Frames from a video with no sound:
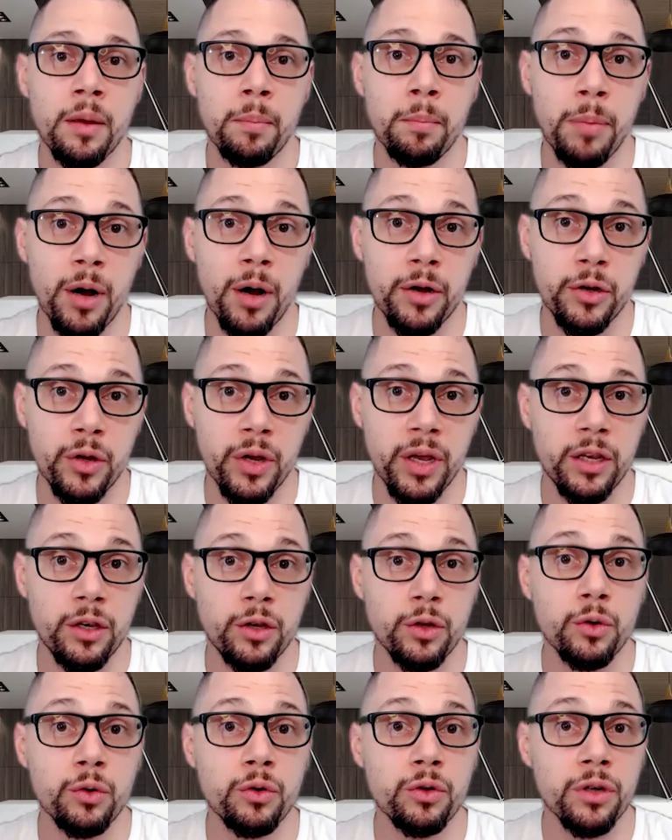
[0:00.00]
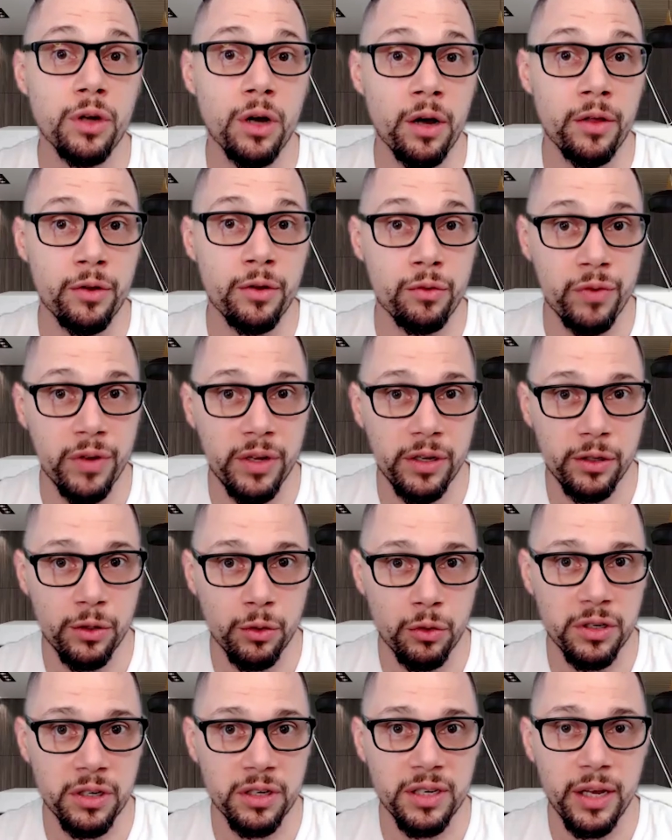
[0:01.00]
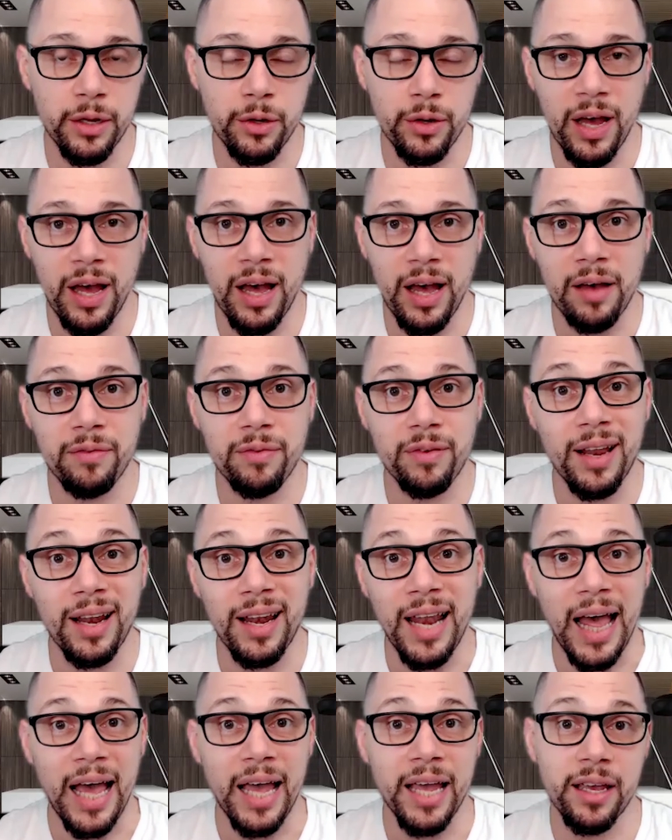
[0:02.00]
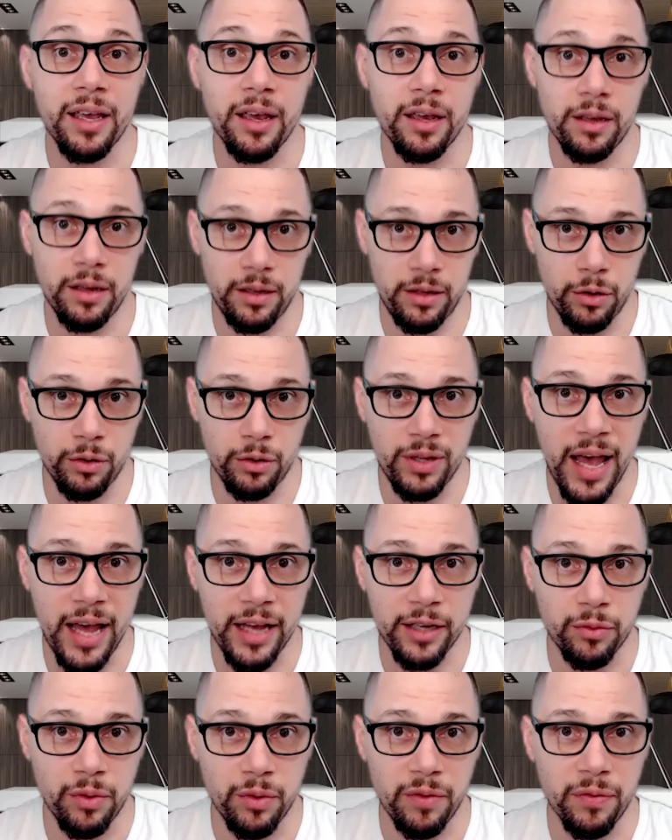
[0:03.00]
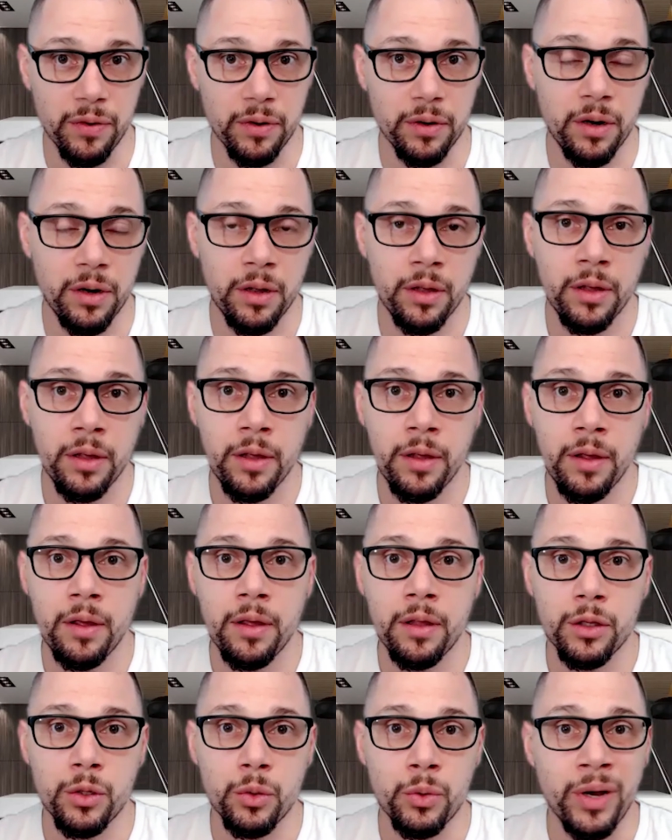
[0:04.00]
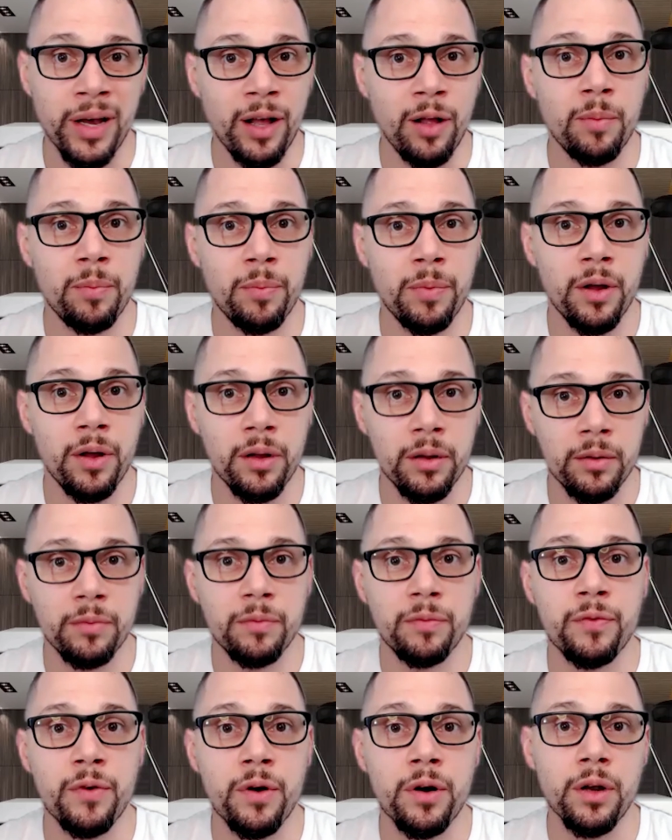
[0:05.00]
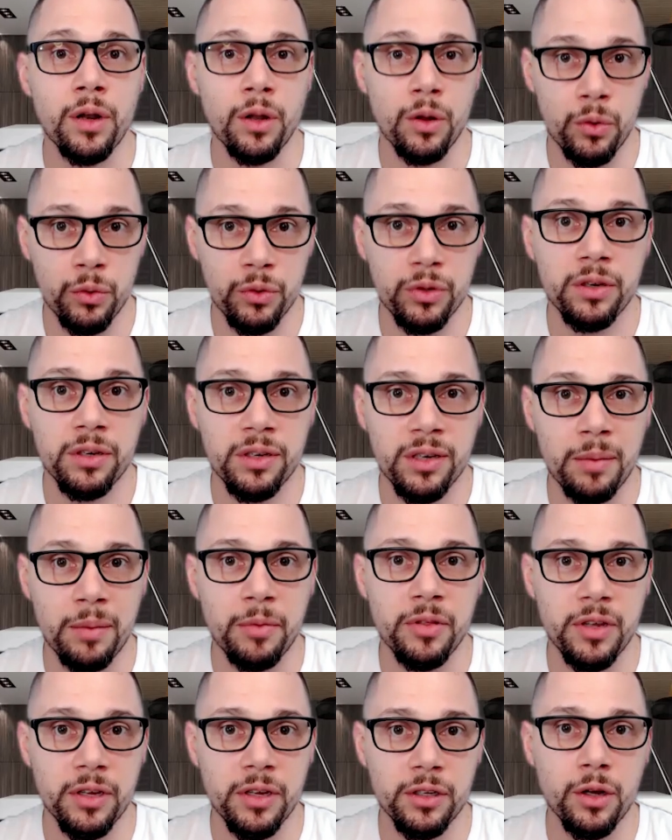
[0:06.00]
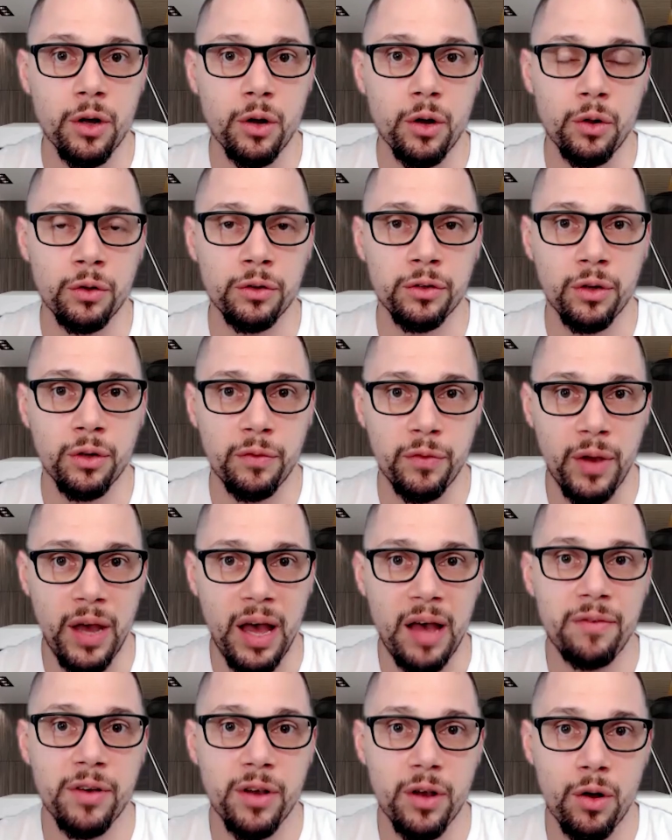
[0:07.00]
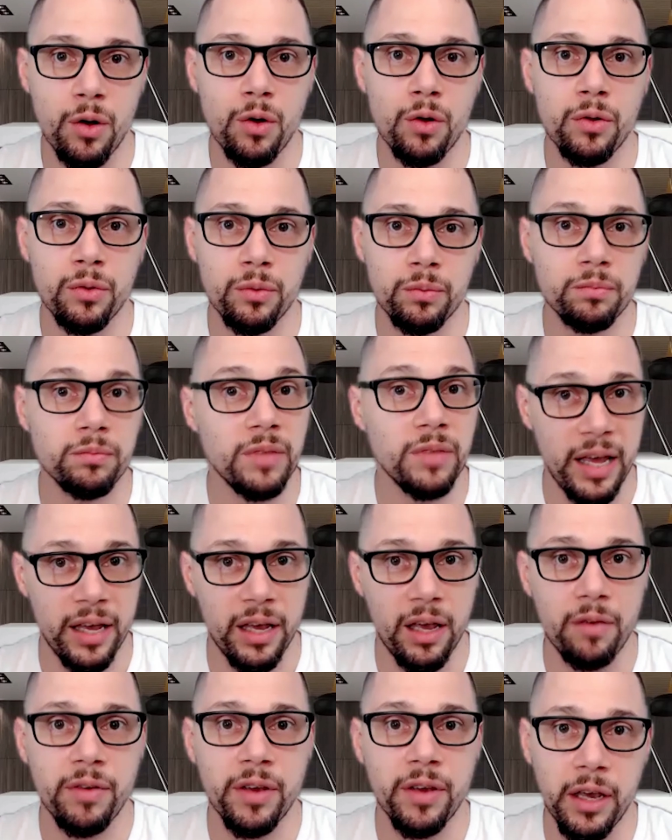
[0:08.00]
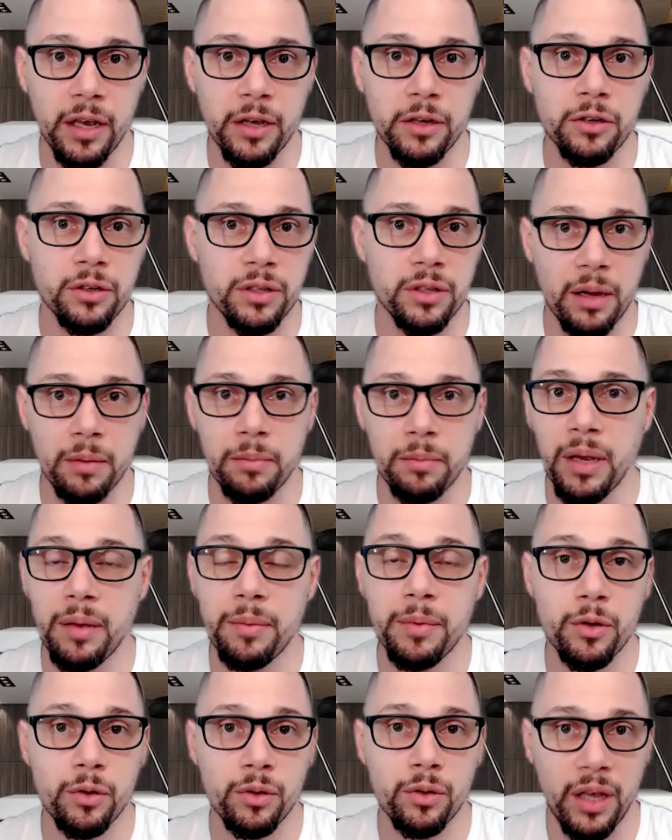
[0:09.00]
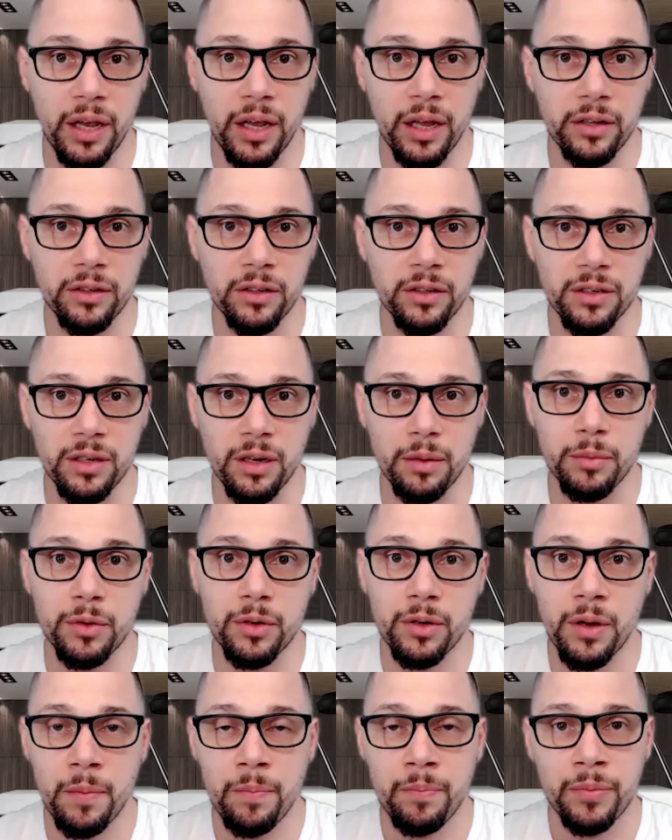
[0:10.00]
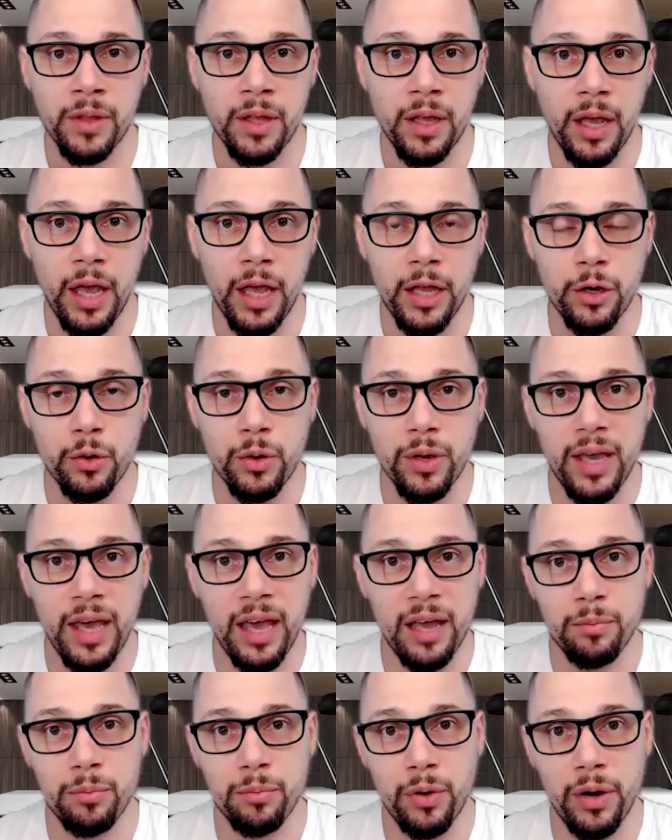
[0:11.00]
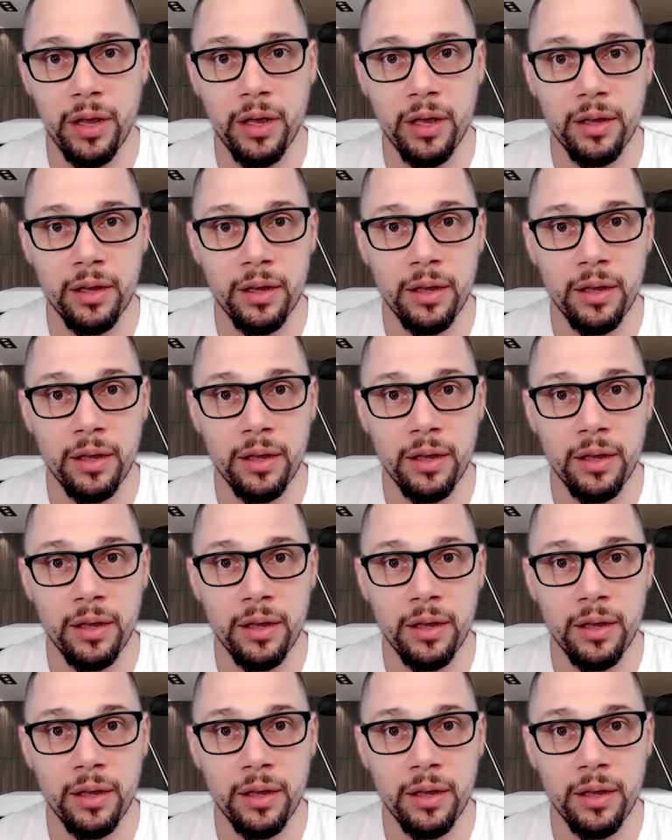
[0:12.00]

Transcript: But you can use other resources that you have, like your tax refund, to help front load some of these goals. So if you have a goal like a vacation that maybe you take it in the summer and you can't break